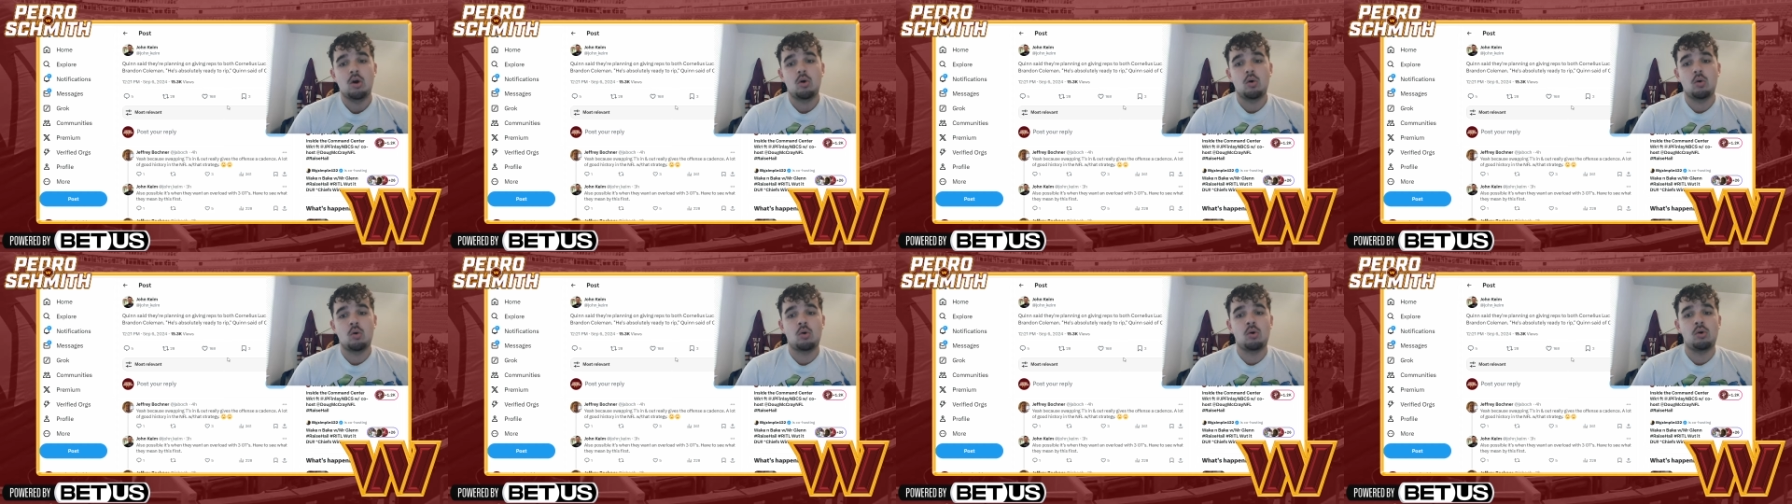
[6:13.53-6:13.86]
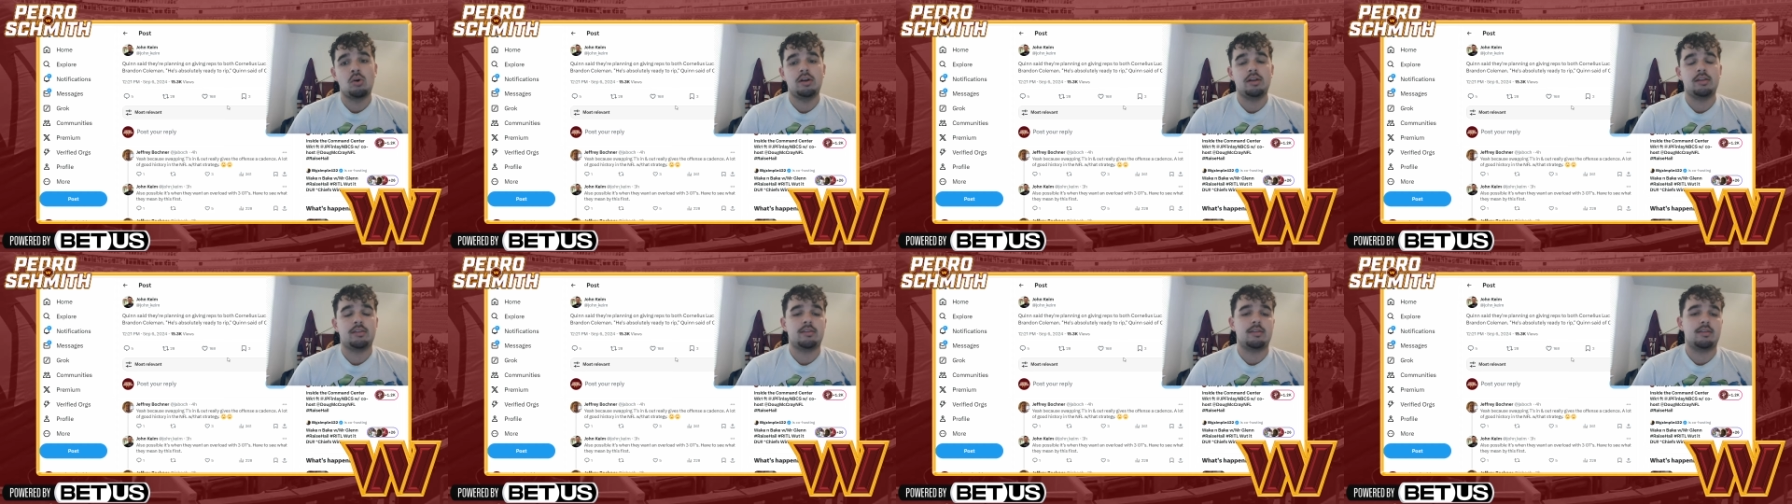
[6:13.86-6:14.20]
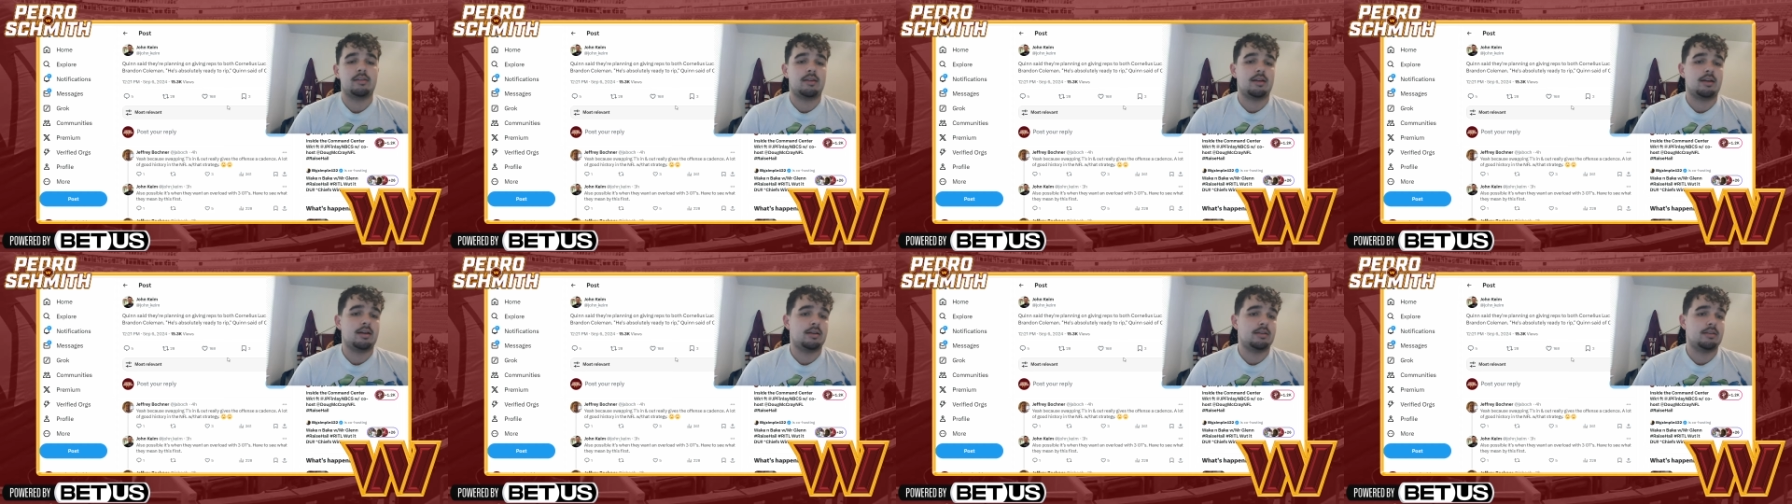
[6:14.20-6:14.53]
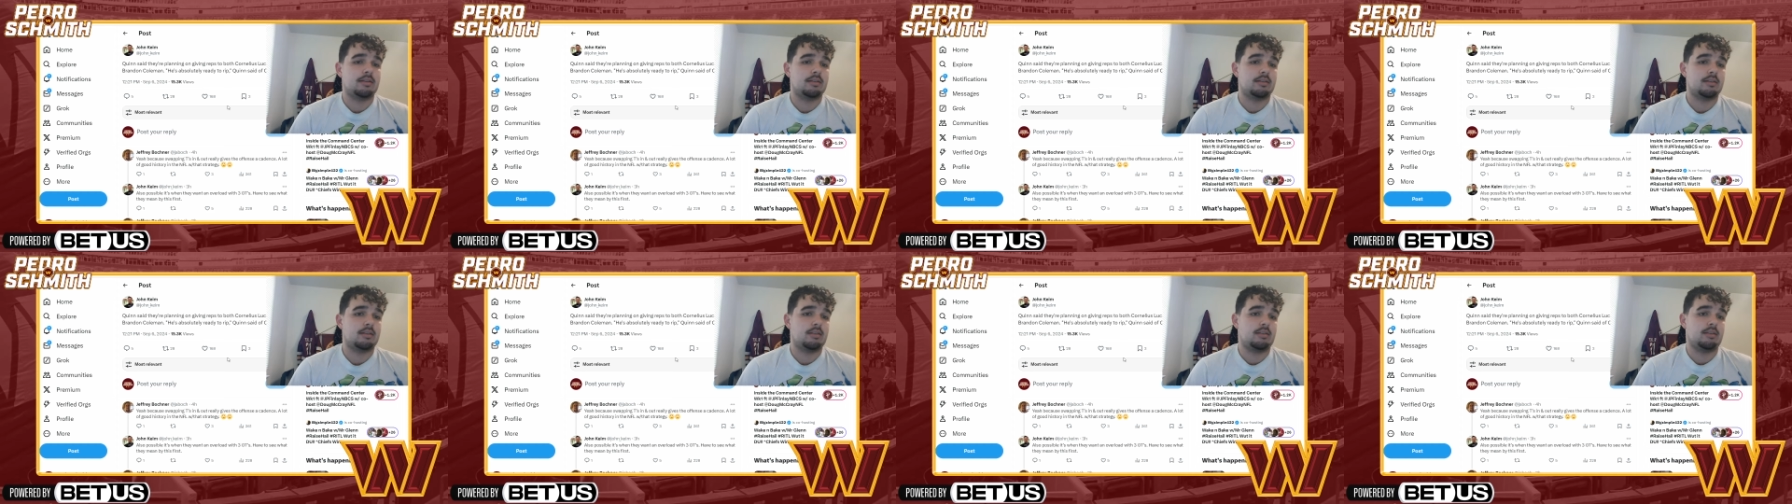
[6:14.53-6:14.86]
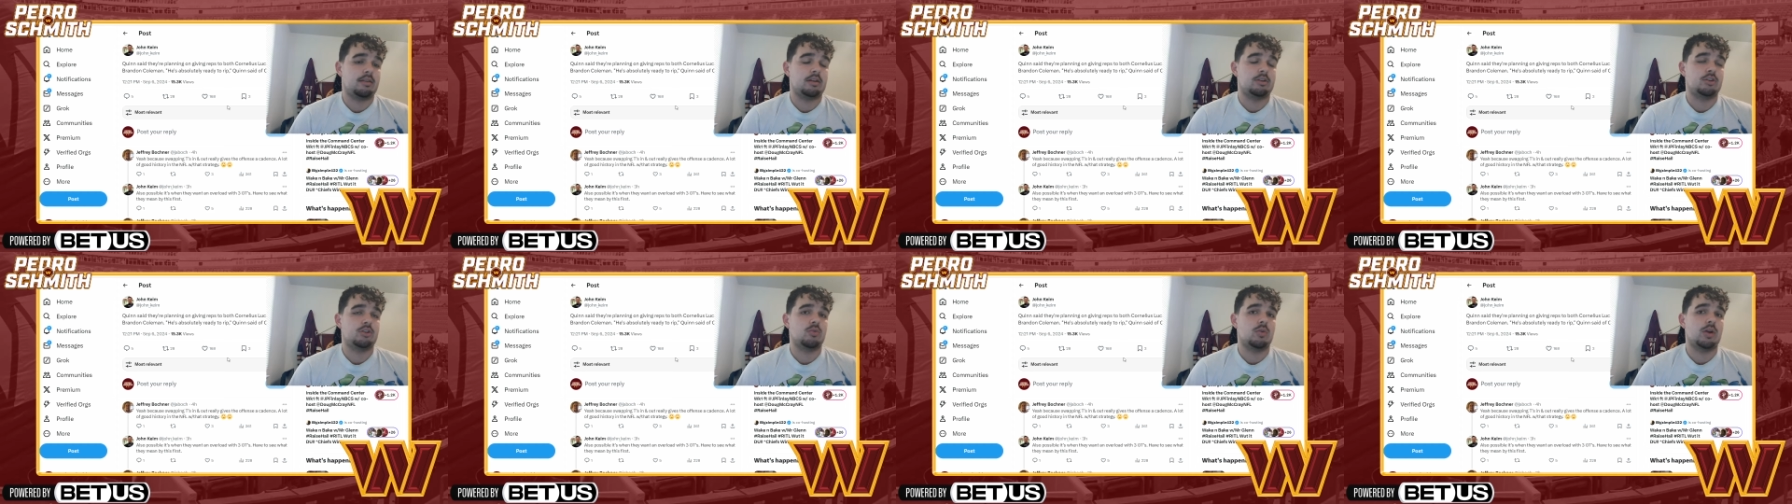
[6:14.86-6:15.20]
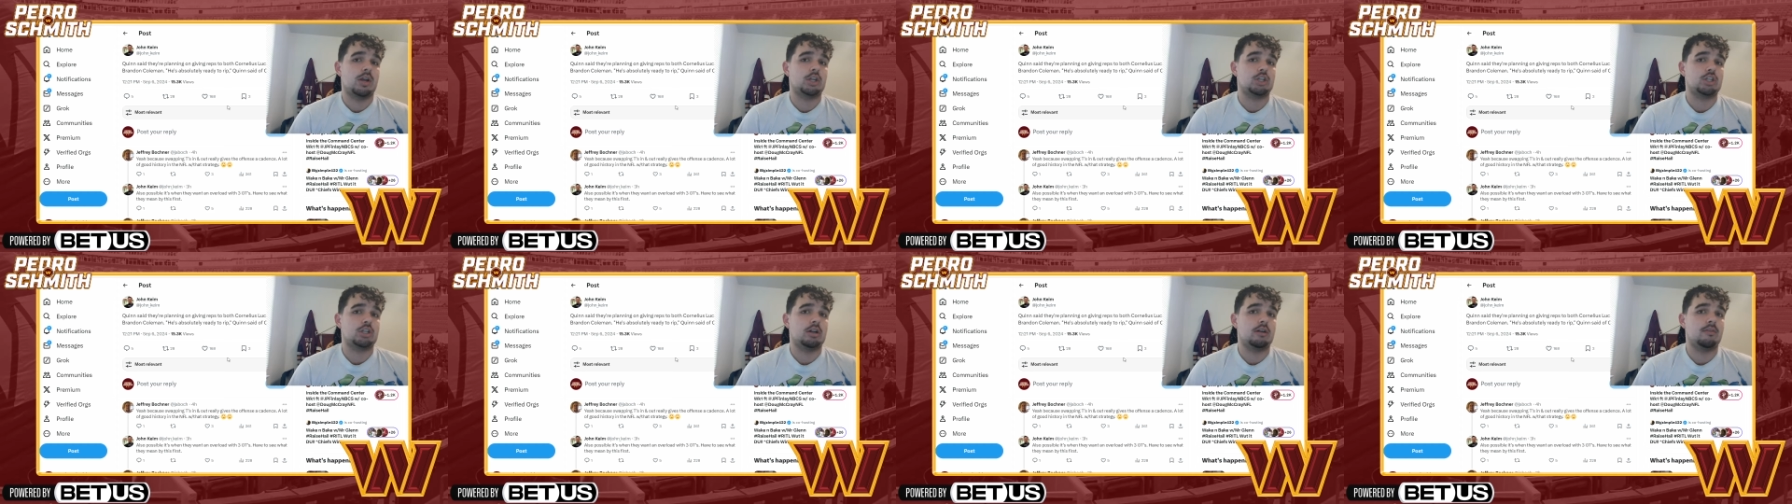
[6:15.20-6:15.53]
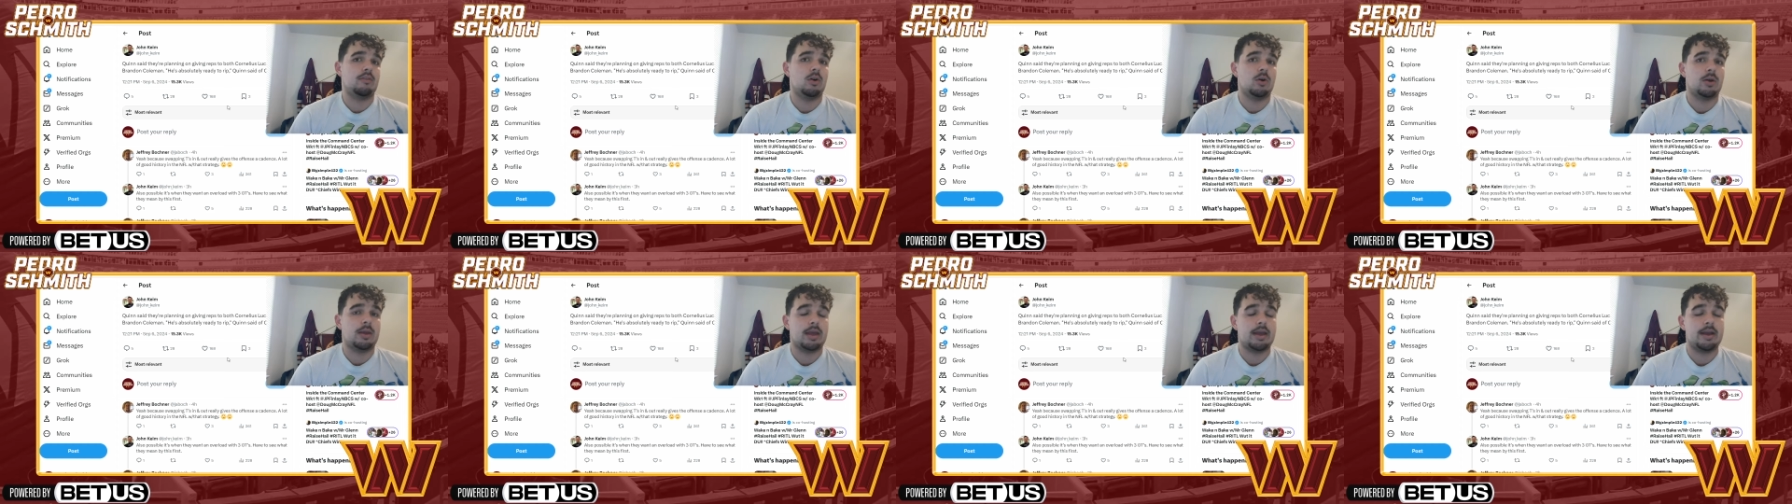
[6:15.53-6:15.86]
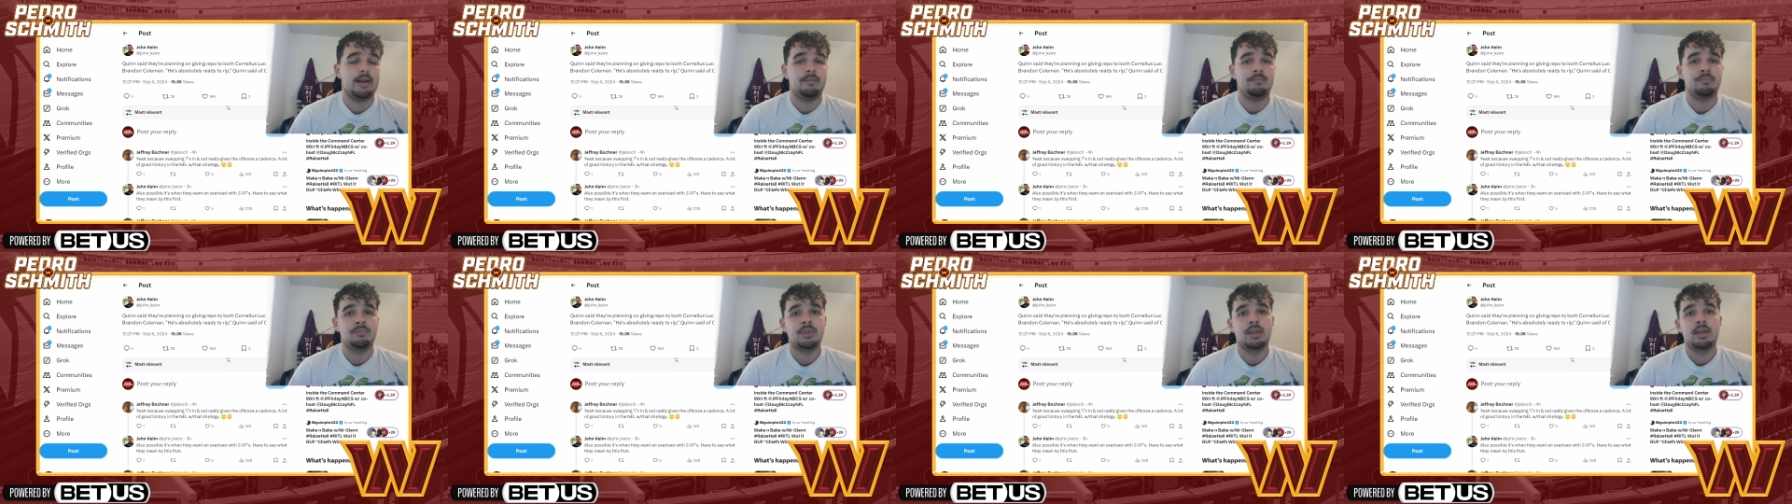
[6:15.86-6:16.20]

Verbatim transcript: or it's a situation of okay